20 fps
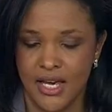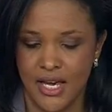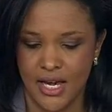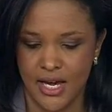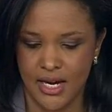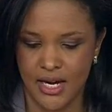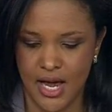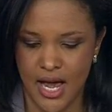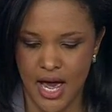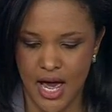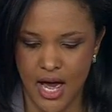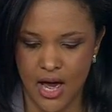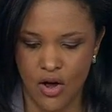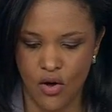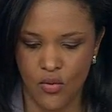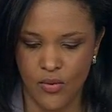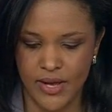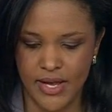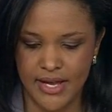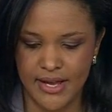And
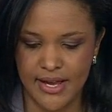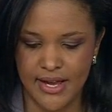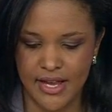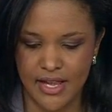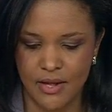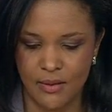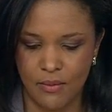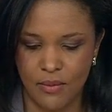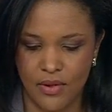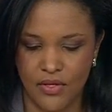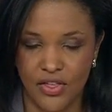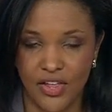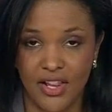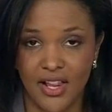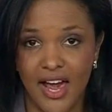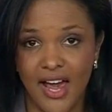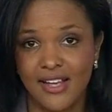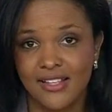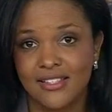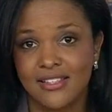how we keep the
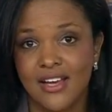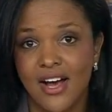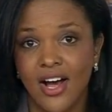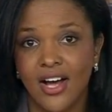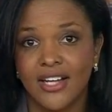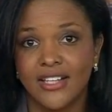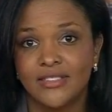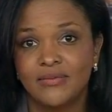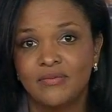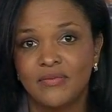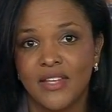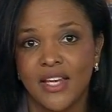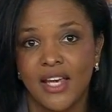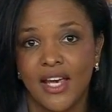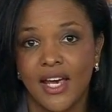lights on